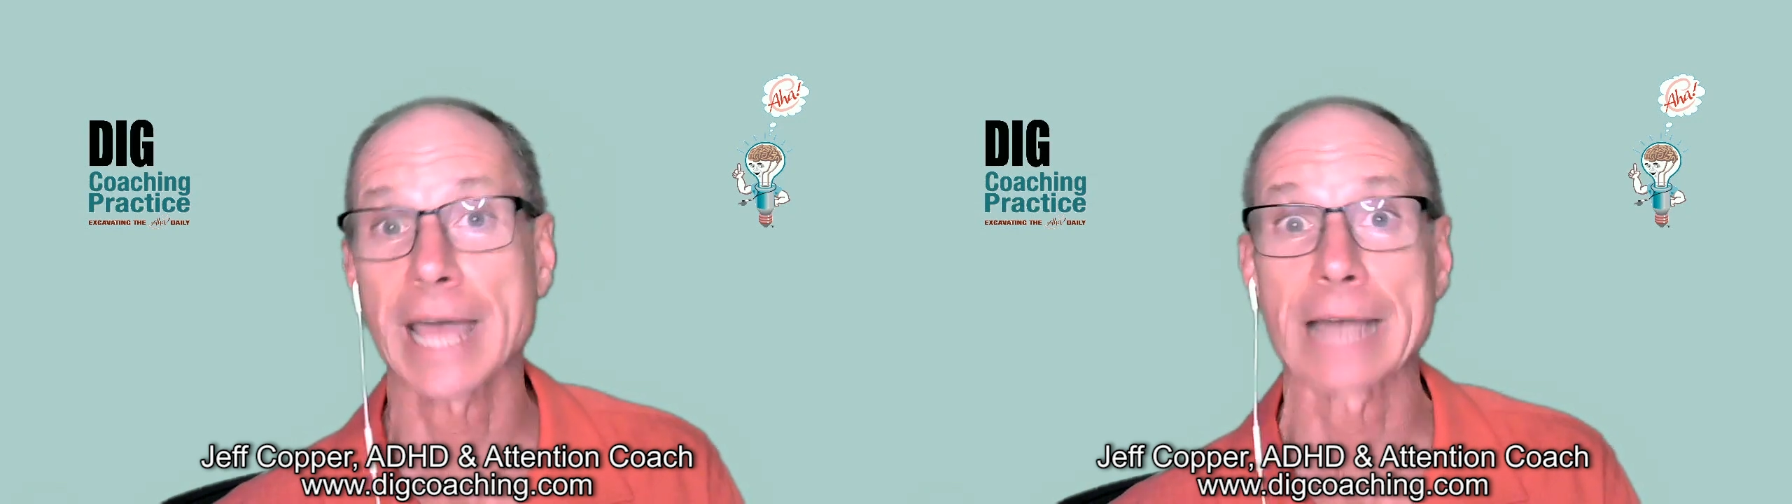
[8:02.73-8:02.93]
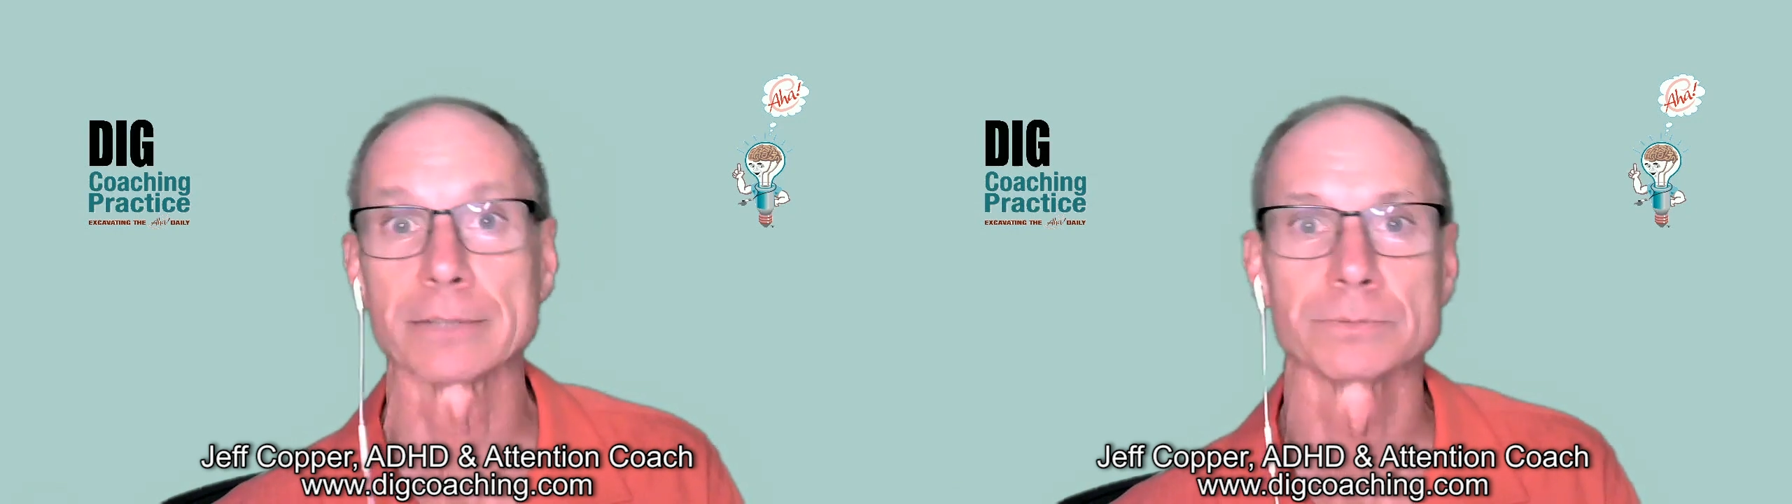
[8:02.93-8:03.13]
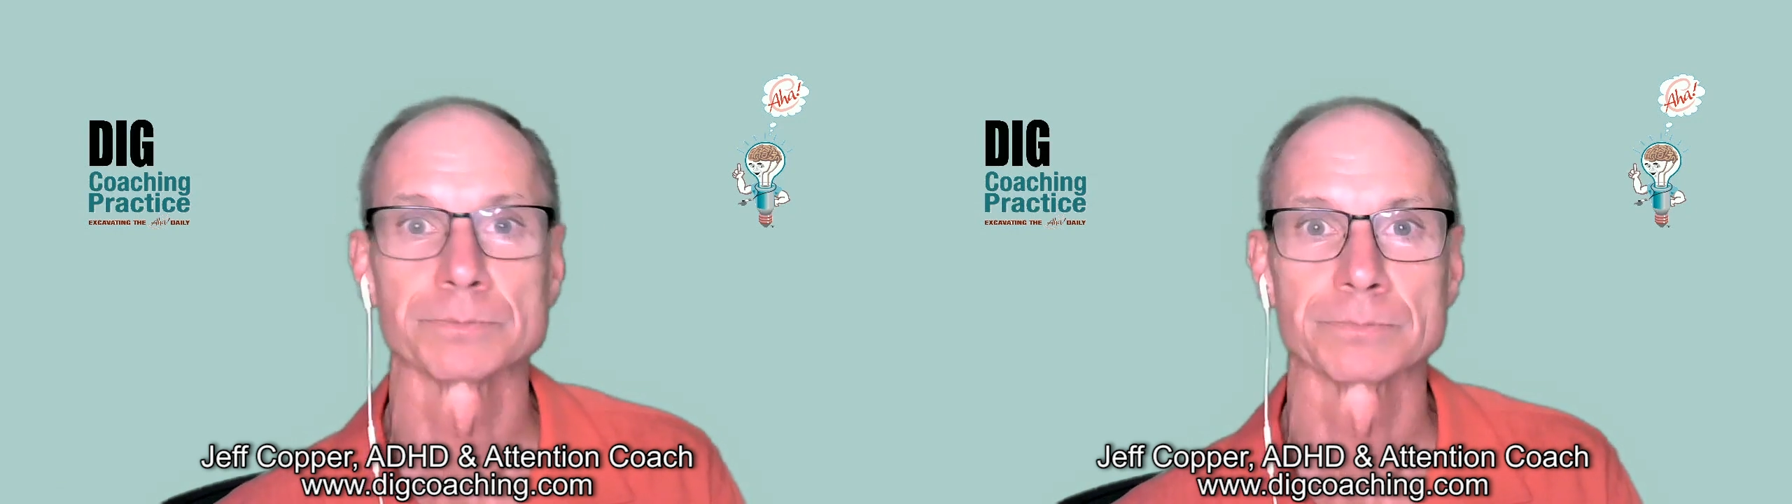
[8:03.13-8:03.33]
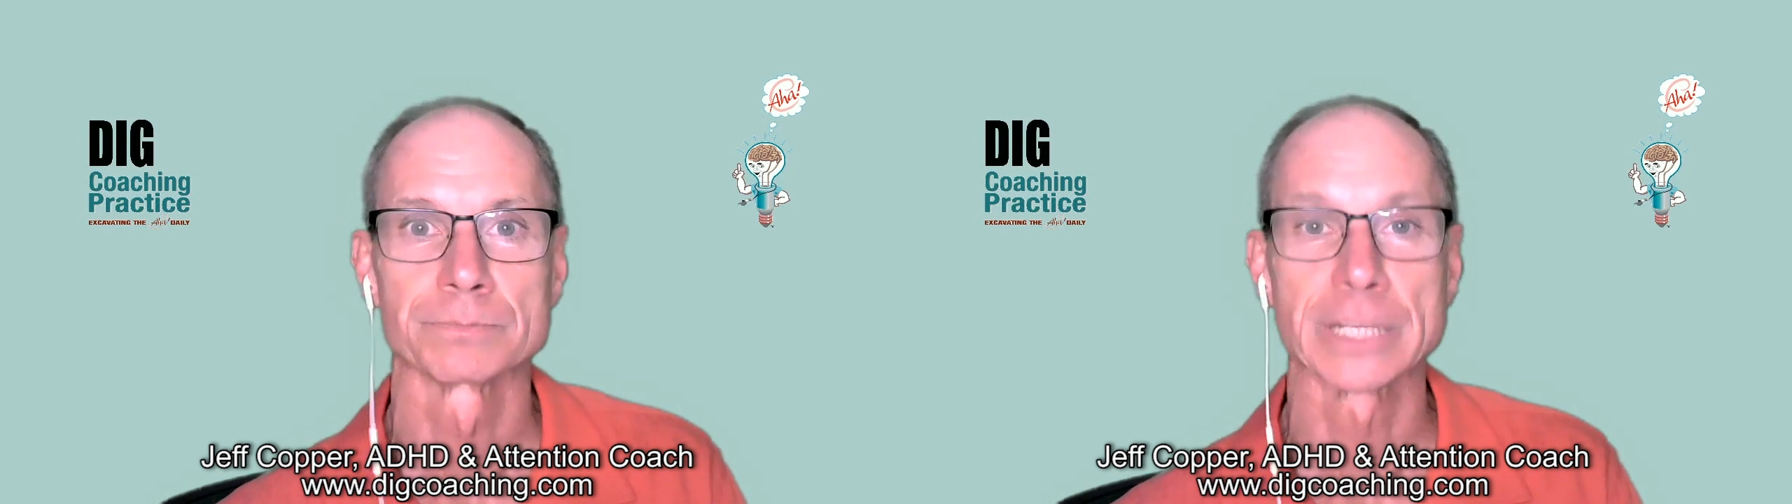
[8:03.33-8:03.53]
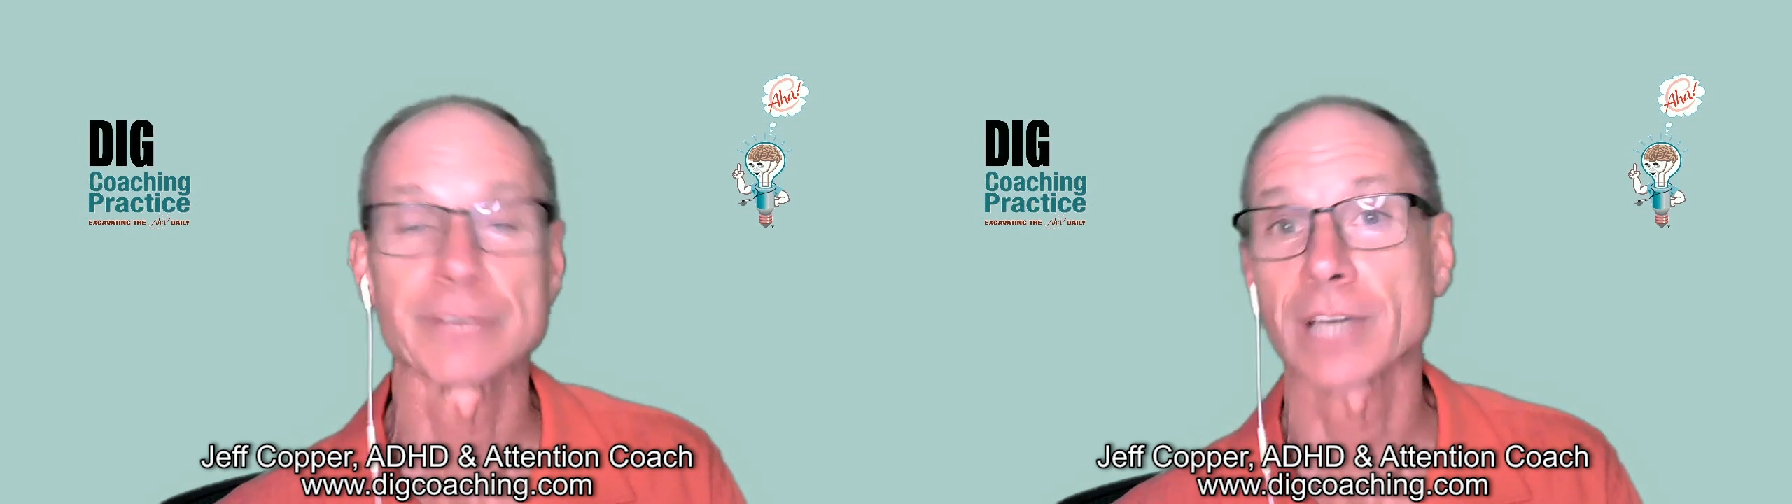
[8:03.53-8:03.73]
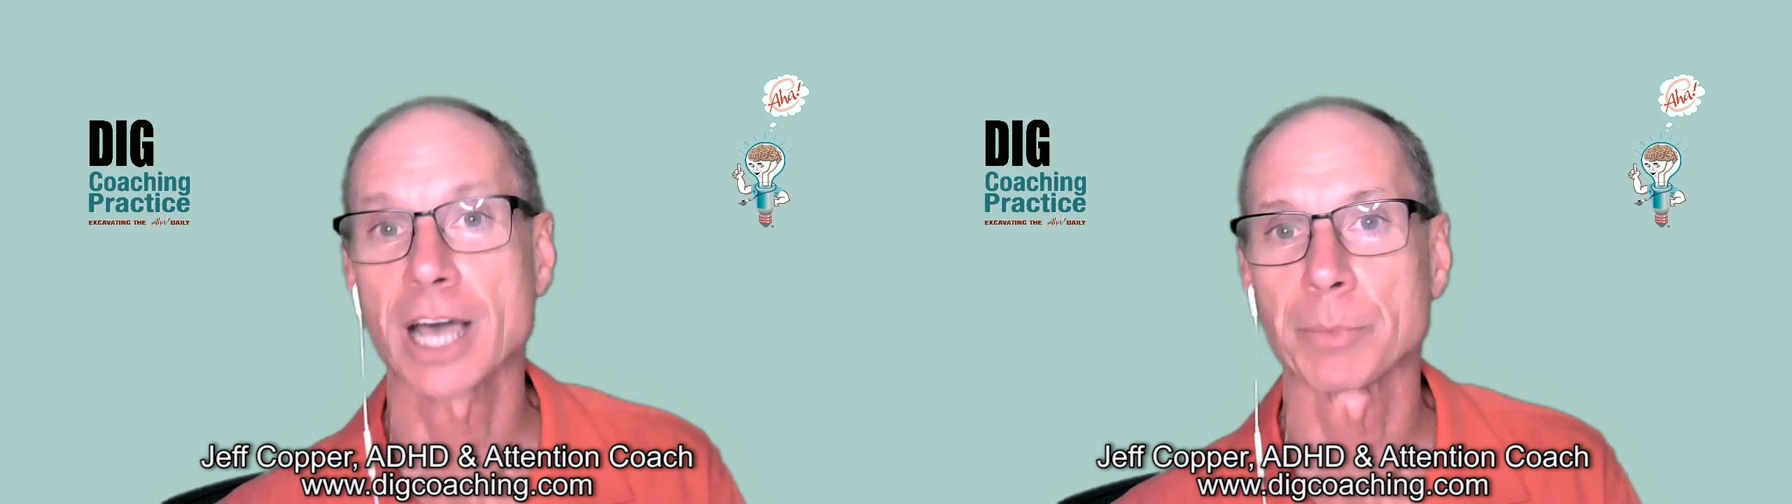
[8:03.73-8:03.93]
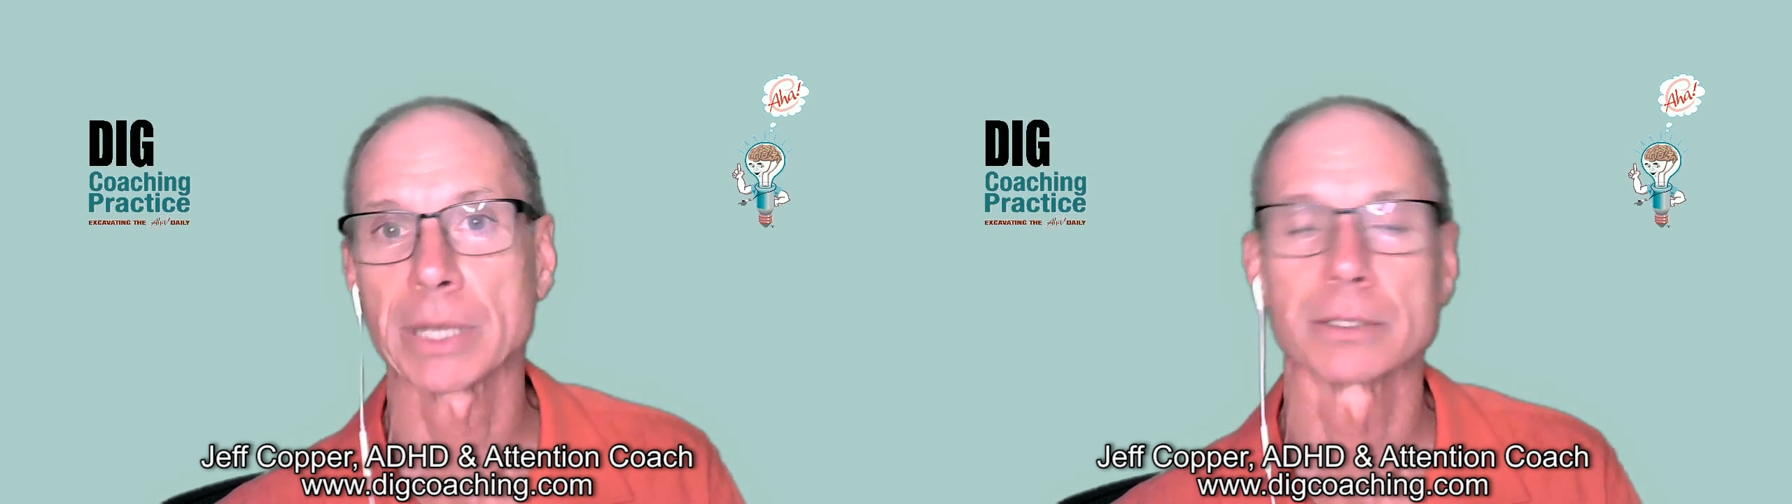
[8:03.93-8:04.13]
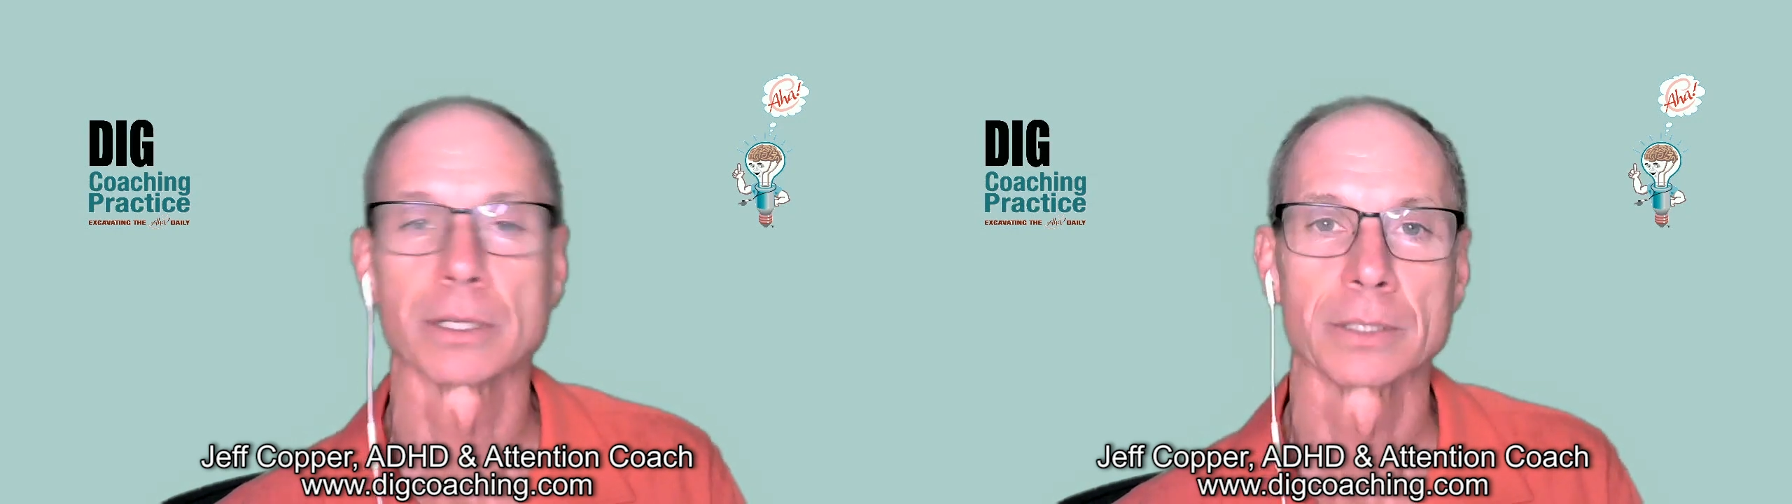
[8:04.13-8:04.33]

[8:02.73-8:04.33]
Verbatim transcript: that, leave a comment.